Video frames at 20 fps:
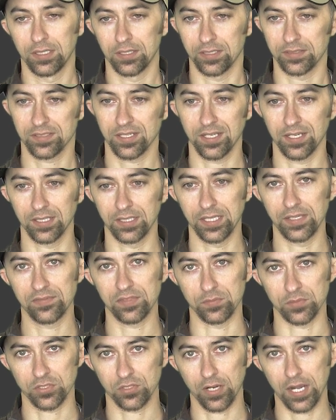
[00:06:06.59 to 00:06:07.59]
It's going to leave
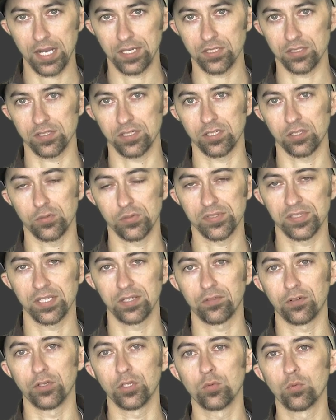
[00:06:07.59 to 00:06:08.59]
some scratches in your
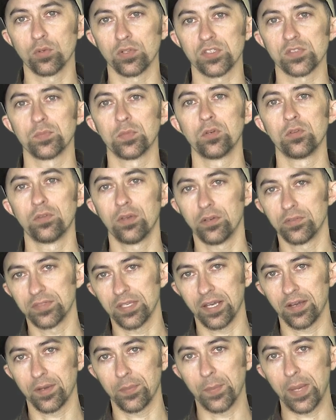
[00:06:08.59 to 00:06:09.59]
receiver, and you want to smooth those
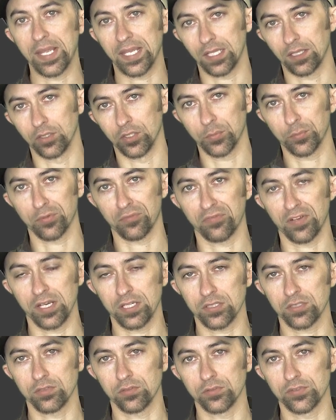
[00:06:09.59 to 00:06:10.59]
out and make it look
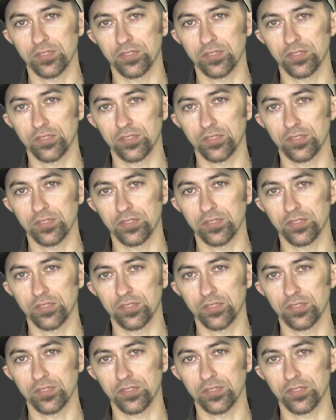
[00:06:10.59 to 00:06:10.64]
professional.